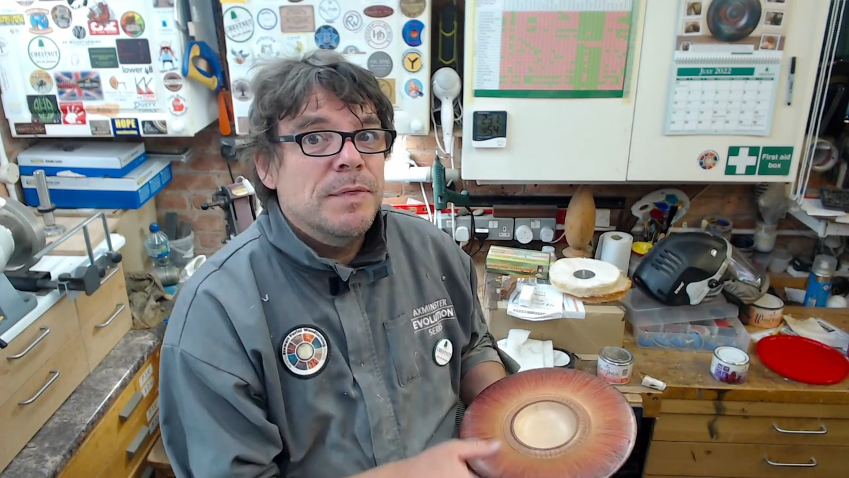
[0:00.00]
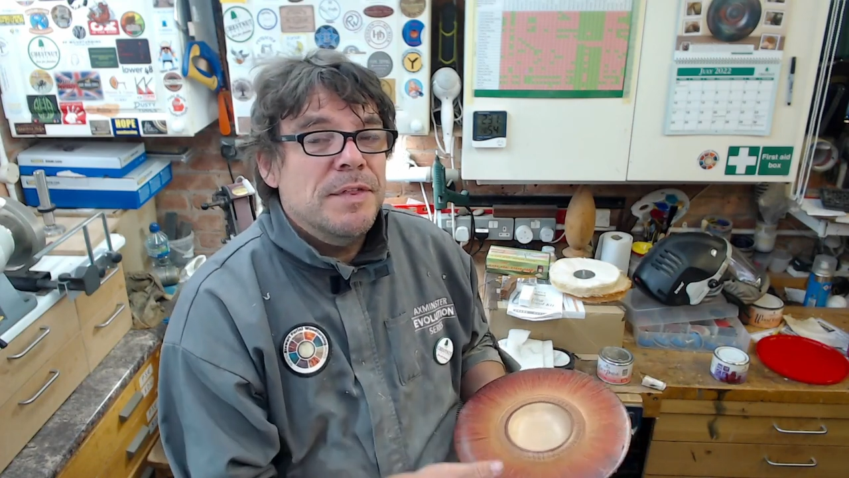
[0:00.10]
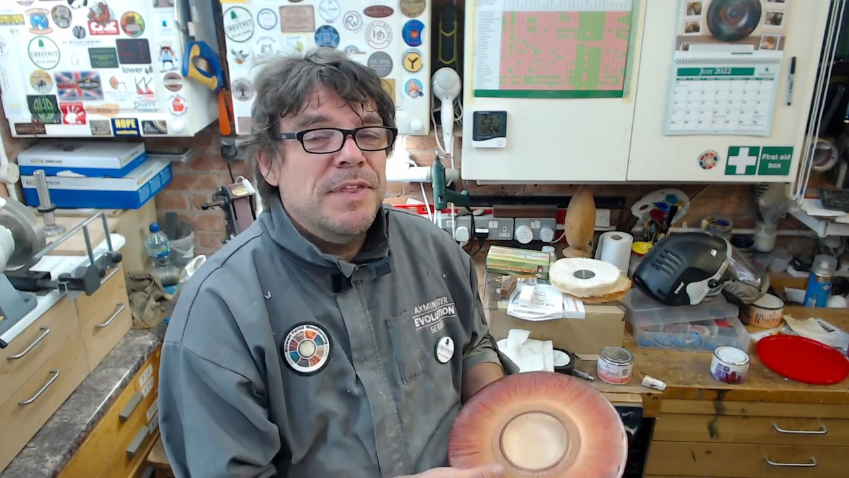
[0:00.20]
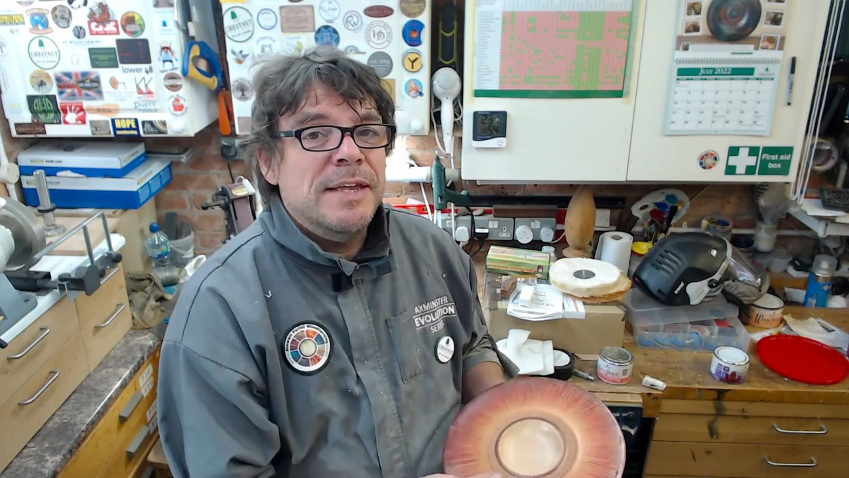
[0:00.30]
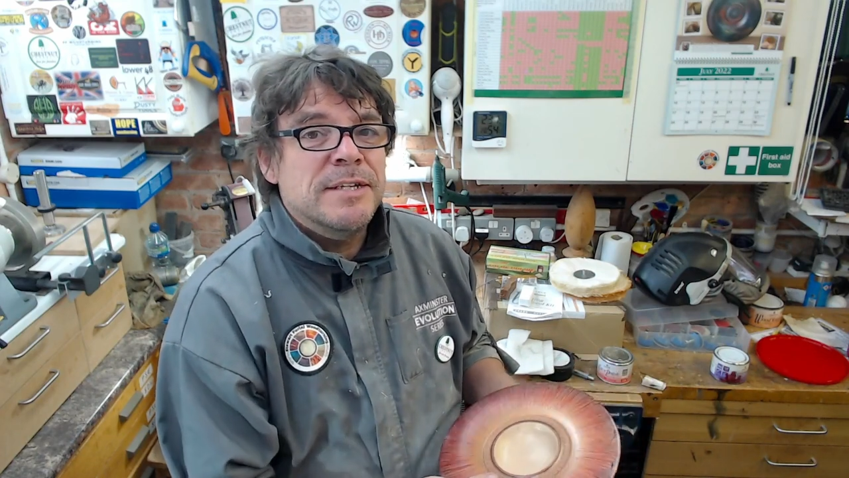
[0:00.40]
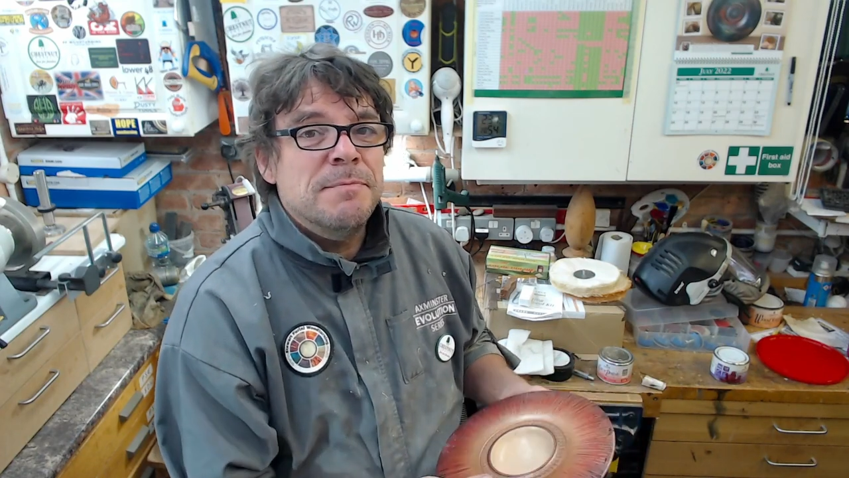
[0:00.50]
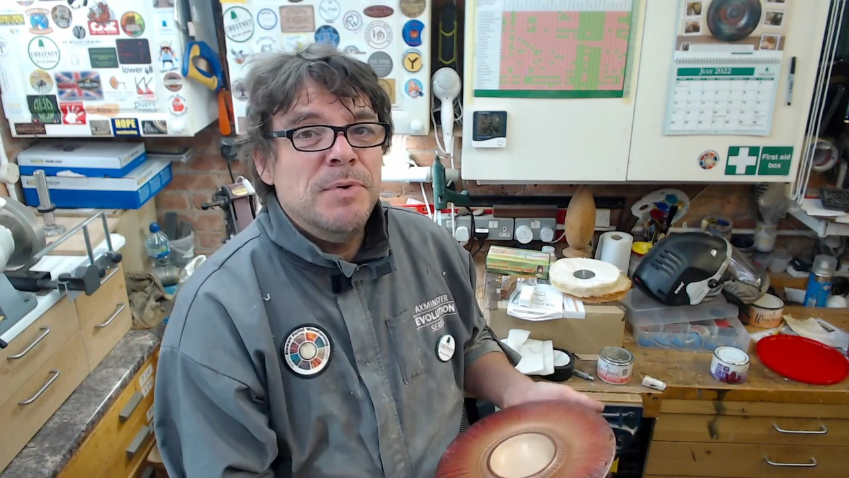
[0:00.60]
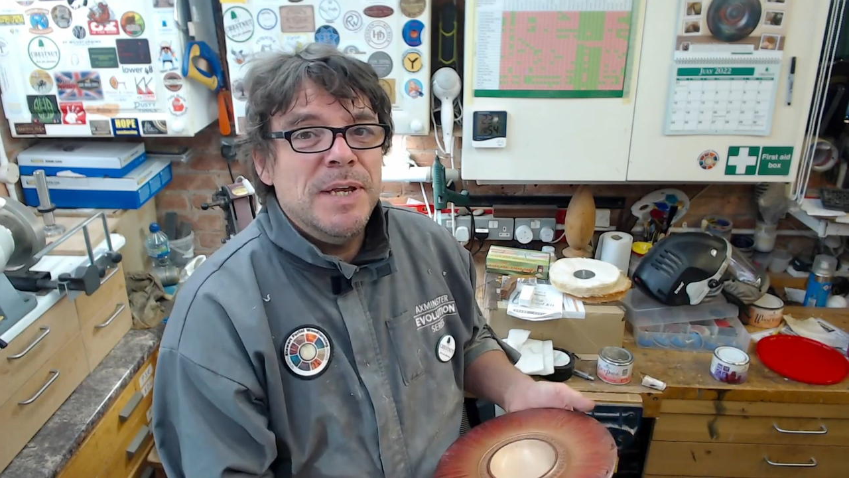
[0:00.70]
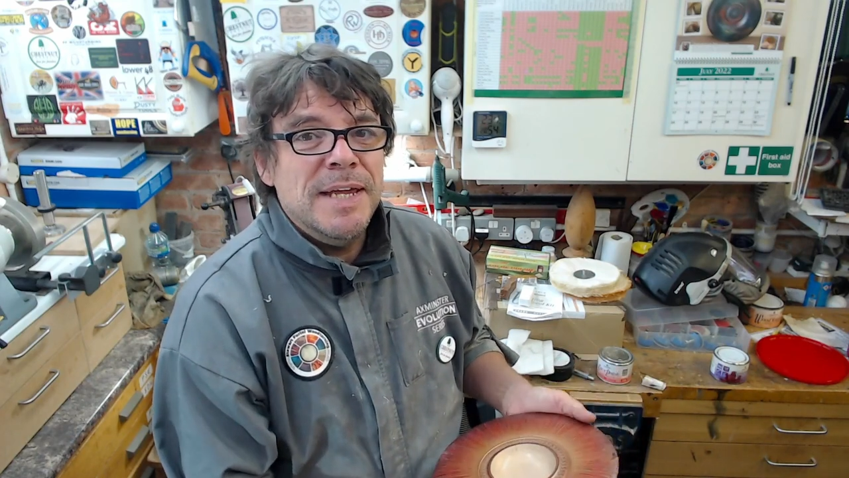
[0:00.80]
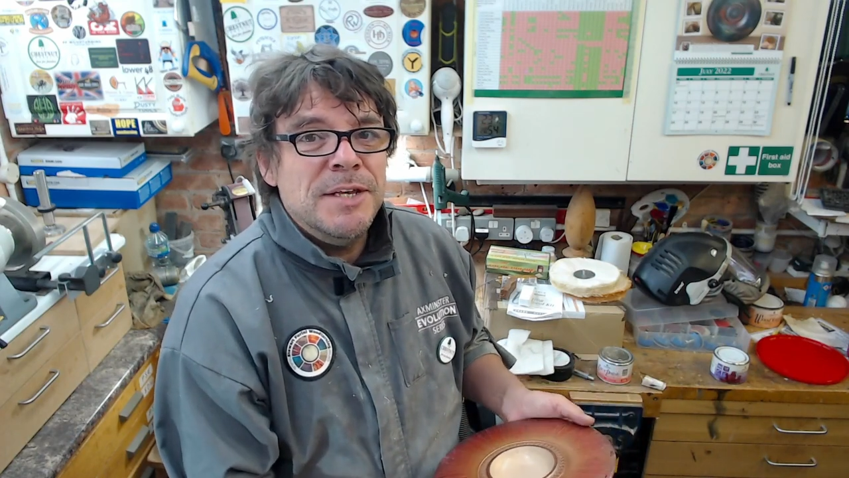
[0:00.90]
the things I'm
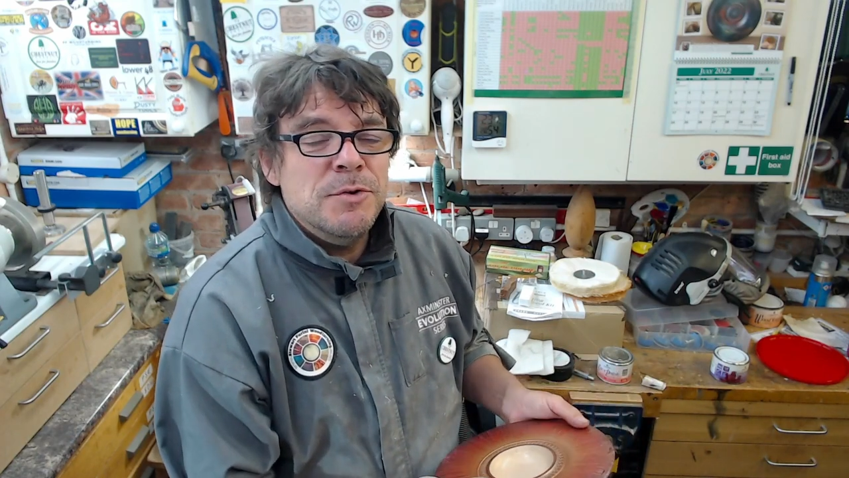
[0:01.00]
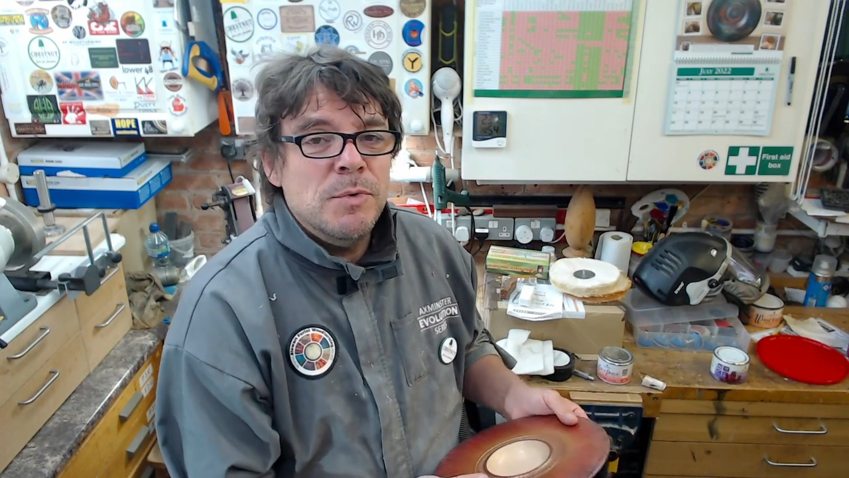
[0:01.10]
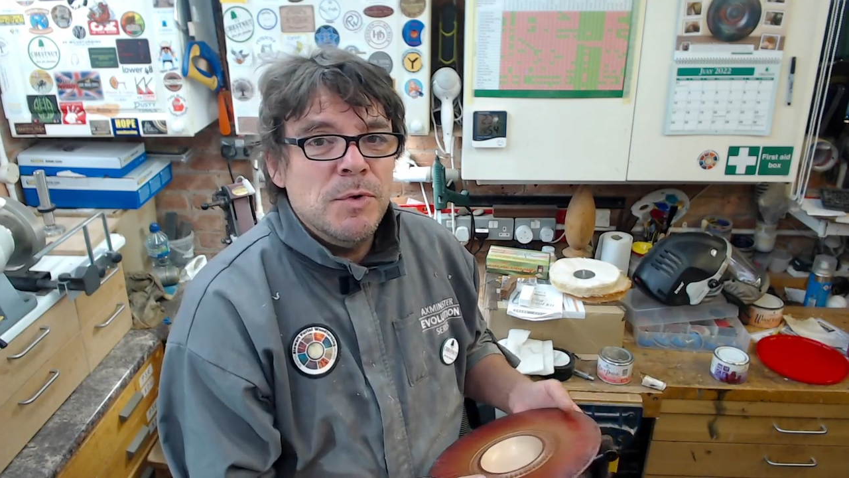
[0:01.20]
putting into